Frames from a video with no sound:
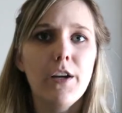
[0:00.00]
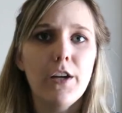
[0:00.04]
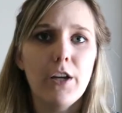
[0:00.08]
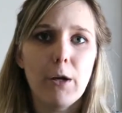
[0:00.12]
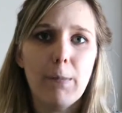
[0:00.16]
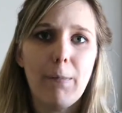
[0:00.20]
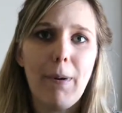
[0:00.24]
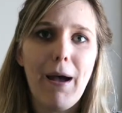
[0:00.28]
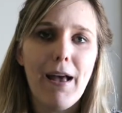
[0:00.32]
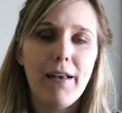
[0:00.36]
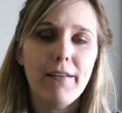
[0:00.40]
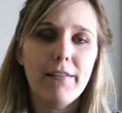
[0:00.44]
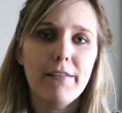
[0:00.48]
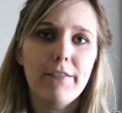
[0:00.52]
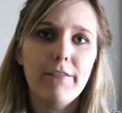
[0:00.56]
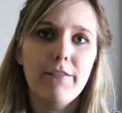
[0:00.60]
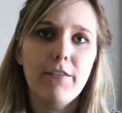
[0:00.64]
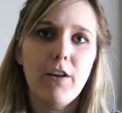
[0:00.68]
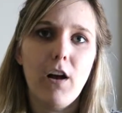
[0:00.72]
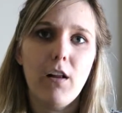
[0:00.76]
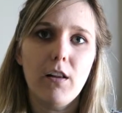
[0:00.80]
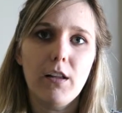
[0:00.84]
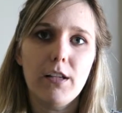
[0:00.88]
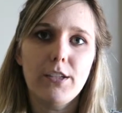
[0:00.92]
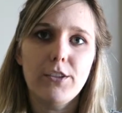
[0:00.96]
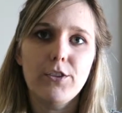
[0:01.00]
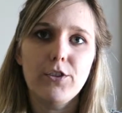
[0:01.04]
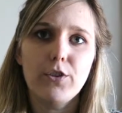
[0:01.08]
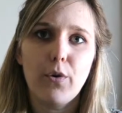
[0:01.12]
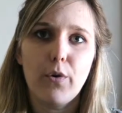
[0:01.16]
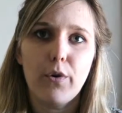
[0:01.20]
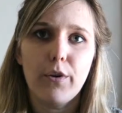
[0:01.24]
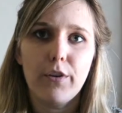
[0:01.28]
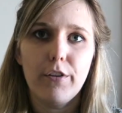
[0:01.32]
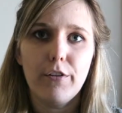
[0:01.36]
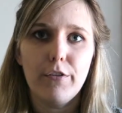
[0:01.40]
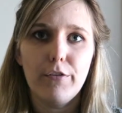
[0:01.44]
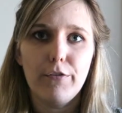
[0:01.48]
Your passive knowledge,
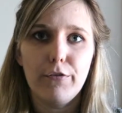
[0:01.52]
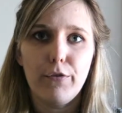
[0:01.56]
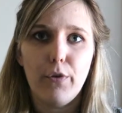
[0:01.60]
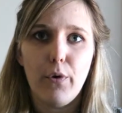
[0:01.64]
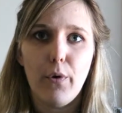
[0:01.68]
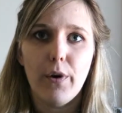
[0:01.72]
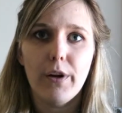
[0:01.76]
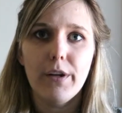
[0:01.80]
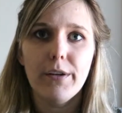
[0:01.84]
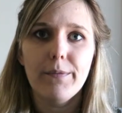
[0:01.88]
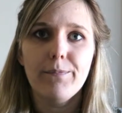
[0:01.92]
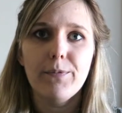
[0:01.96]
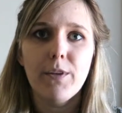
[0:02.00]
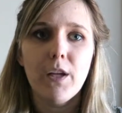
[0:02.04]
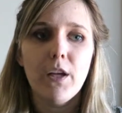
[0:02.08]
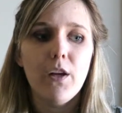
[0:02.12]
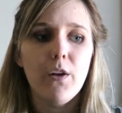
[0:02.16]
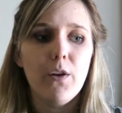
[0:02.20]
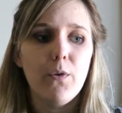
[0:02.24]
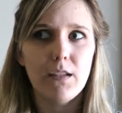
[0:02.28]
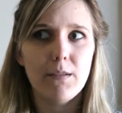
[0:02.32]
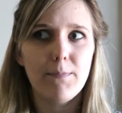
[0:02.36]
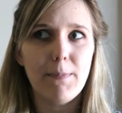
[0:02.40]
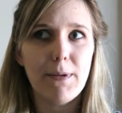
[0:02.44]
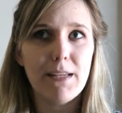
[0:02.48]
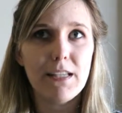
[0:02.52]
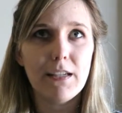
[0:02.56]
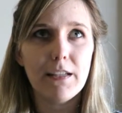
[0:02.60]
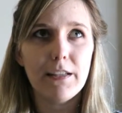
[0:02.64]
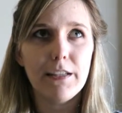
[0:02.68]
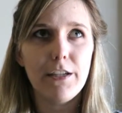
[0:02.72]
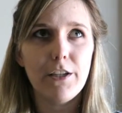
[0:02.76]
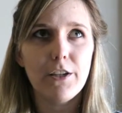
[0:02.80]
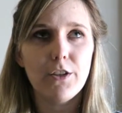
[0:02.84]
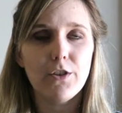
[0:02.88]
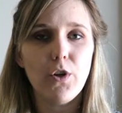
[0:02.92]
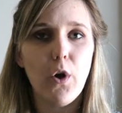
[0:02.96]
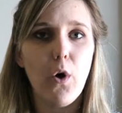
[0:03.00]
or the floor, is
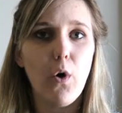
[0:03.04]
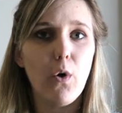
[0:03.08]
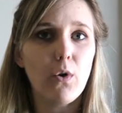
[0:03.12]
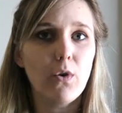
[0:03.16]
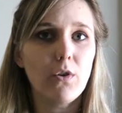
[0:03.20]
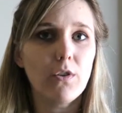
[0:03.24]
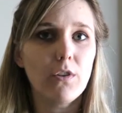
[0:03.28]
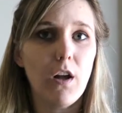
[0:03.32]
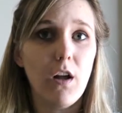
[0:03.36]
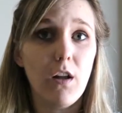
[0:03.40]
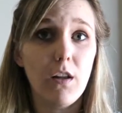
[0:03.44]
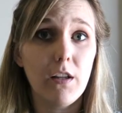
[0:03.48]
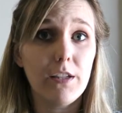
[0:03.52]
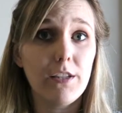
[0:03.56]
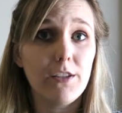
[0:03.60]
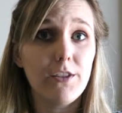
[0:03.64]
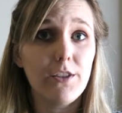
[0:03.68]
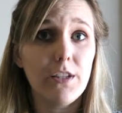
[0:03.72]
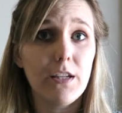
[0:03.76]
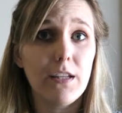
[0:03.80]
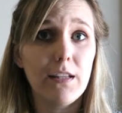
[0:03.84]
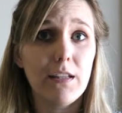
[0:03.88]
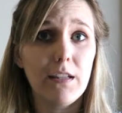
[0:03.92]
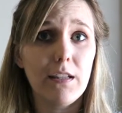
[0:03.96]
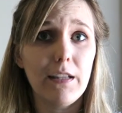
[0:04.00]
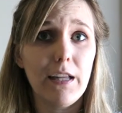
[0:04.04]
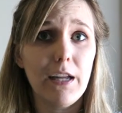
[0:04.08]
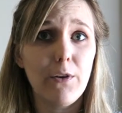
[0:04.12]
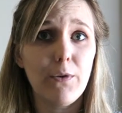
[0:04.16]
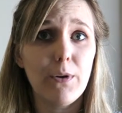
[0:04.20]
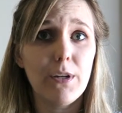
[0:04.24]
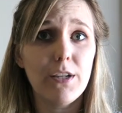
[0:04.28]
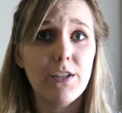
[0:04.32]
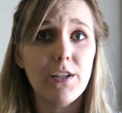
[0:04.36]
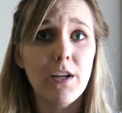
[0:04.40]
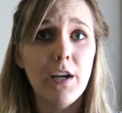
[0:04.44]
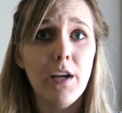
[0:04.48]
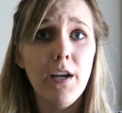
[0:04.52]
basically your total knowledge in the
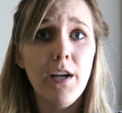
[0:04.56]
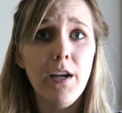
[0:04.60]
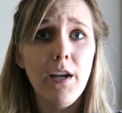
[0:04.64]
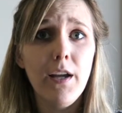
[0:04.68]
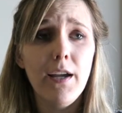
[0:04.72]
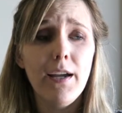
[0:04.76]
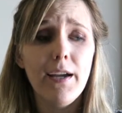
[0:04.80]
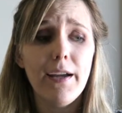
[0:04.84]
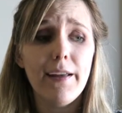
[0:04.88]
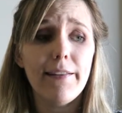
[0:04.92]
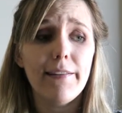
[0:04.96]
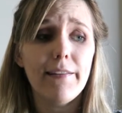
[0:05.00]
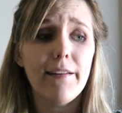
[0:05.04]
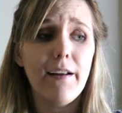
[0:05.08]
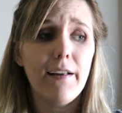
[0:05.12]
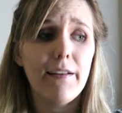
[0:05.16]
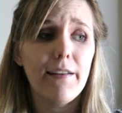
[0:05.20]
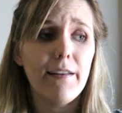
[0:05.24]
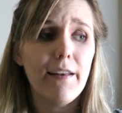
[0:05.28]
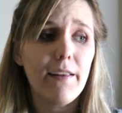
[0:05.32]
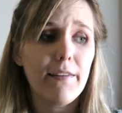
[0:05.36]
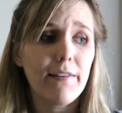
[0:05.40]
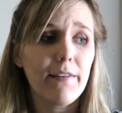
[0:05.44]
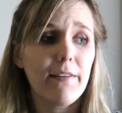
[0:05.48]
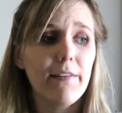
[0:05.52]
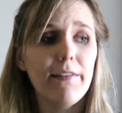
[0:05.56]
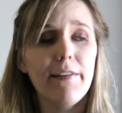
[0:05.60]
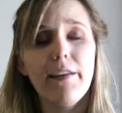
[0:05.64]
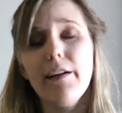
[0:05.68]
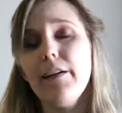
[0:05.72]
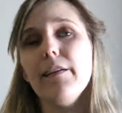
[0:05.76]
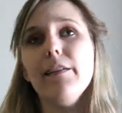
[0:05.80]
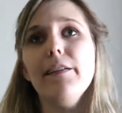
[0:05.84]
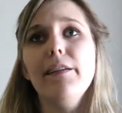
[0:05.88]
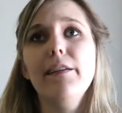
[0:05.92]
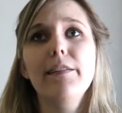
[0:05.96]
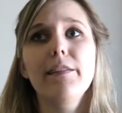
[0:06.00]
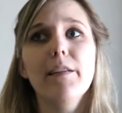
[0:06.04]
language. It's not
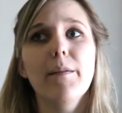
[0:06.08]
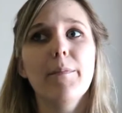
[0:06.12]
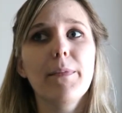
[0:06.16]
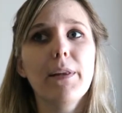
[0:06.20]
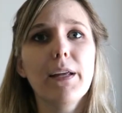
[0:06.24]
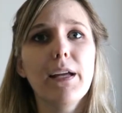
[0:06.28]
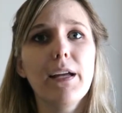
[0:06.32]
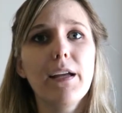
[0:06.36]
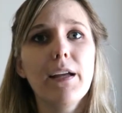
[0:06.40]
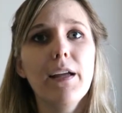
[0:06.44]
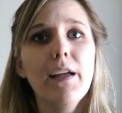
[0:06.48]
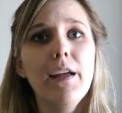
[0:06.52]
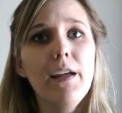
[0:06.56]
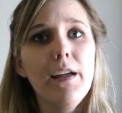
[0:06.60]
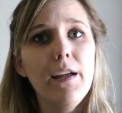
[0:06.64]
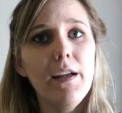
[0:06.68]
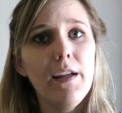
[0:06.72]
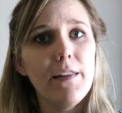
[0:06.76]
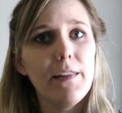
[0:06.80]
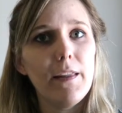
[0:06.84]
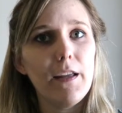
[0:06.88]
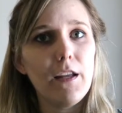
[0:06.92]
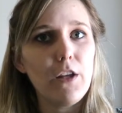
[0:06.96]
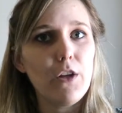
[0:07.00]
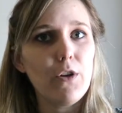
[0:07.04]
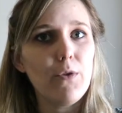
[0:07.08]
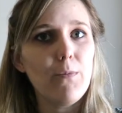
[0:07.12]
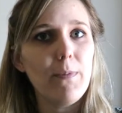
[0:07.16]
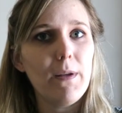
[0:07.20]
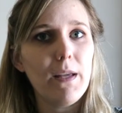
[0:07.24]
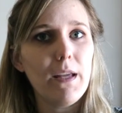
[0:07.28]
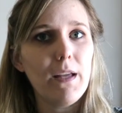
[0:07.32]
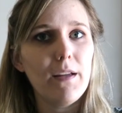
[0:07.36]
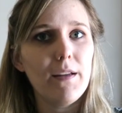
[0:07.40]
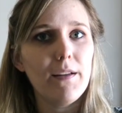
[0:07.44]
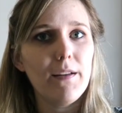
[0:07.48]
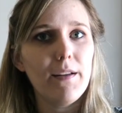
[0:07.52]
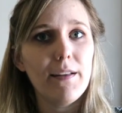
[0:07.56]
necessarily something that you'd
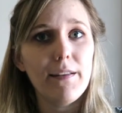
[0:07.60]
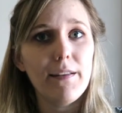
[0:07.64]
be